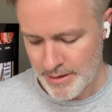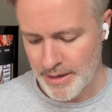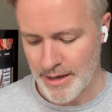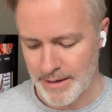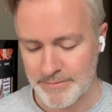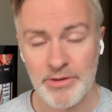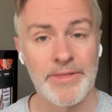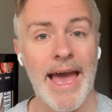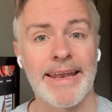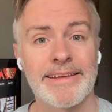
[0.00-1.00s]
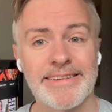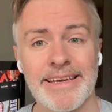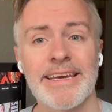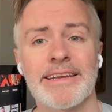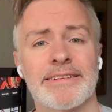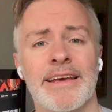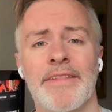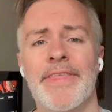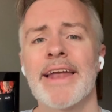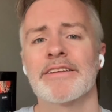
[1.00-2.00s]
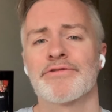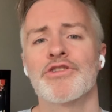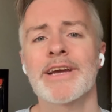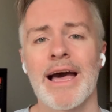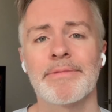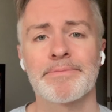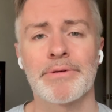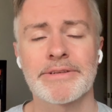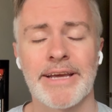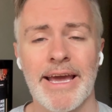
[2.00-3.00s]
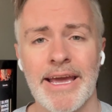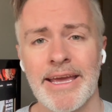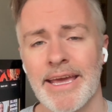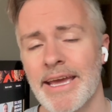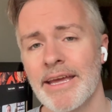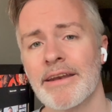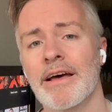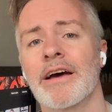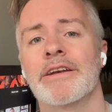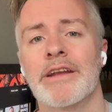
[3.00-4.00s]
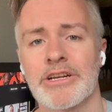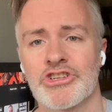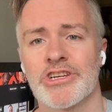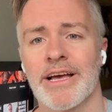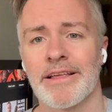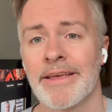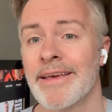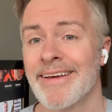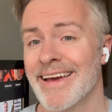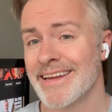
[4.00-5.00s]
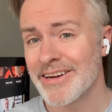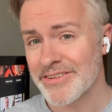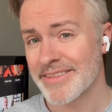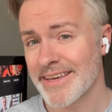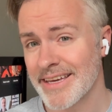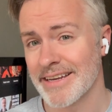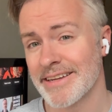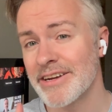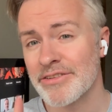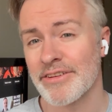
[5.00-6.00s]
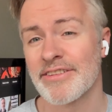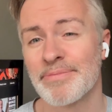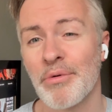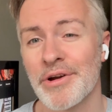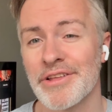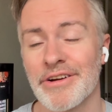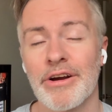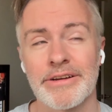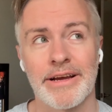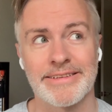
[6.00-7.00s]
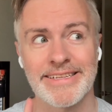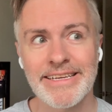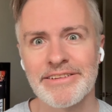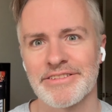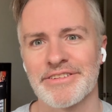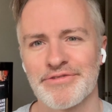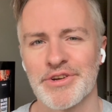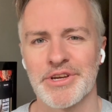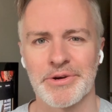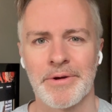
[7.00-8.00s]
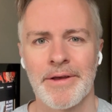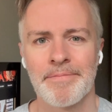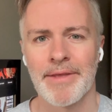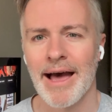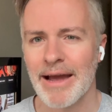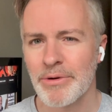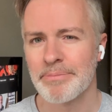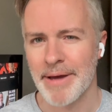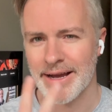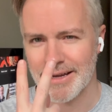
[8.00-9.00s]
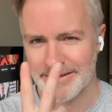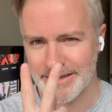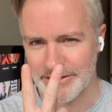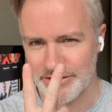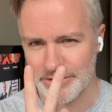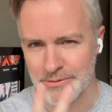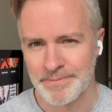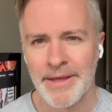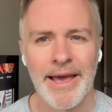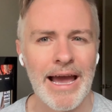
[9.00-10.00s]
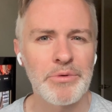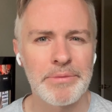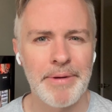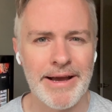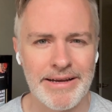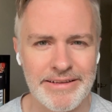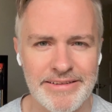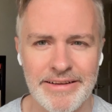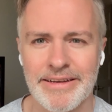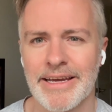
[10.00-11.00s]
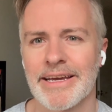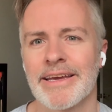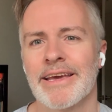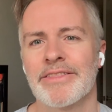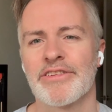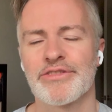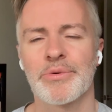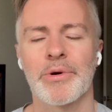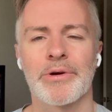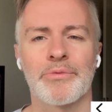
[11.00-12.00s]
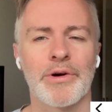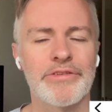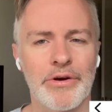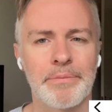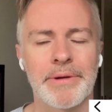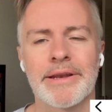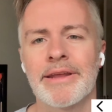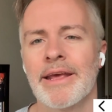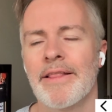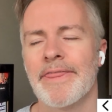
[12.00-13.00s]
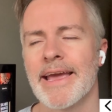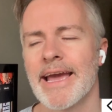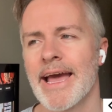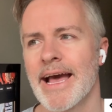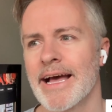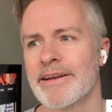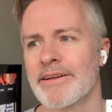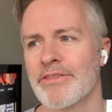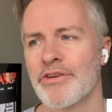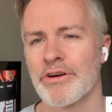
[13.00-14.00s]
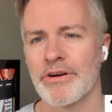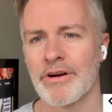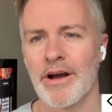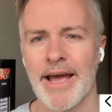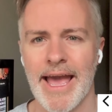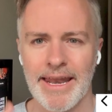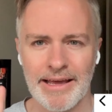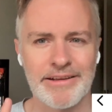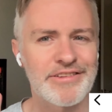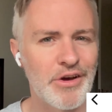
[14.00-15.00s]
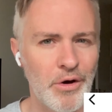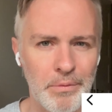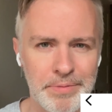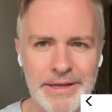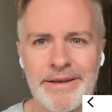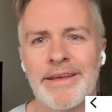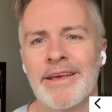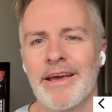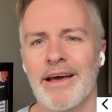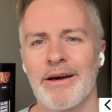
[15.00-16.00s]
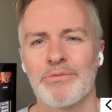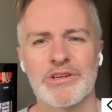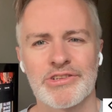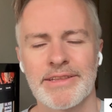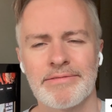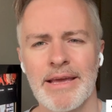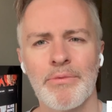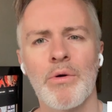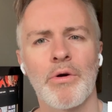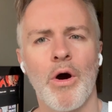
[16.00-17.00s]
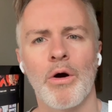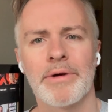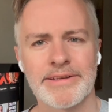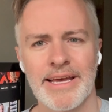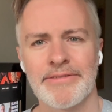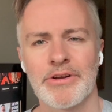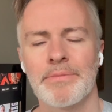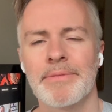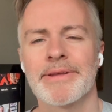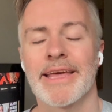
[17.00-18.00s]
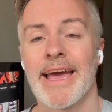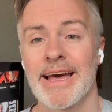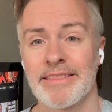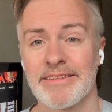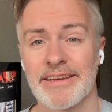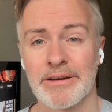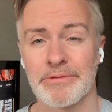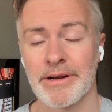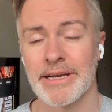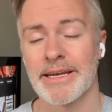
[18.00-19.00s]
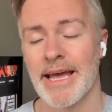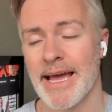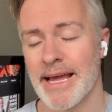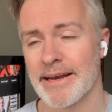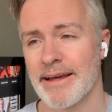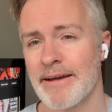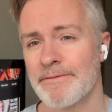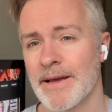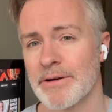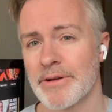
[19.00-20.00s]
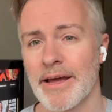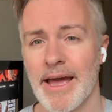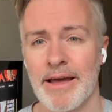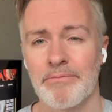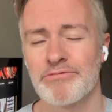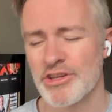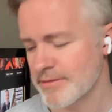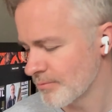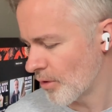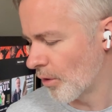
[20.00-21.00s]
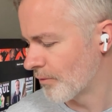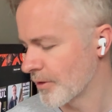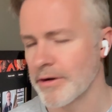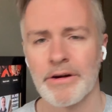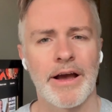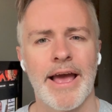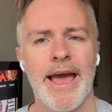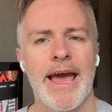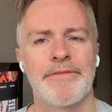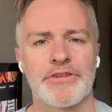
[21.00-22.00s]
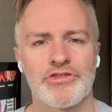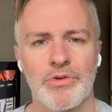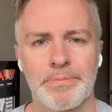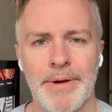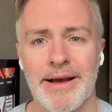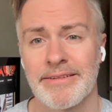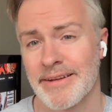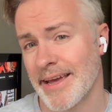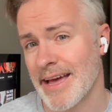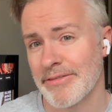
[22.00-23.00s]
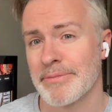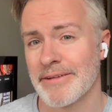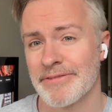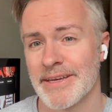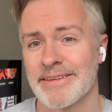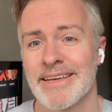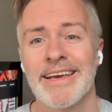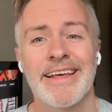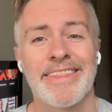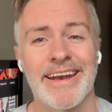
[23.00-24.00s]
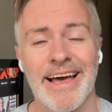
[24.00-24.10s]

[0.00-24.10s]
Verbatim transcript: Um, so that is it. That is Free Comic Book Day in a nutshell. And here's the hint. Here's a spoiler or a teaser for you. I went back on day two. I went back on Sunday. The store was open. They had their annex open, uh, which they won't always have it open, but they had the sale running. And I found a, just over a half a short box that I have at my feet that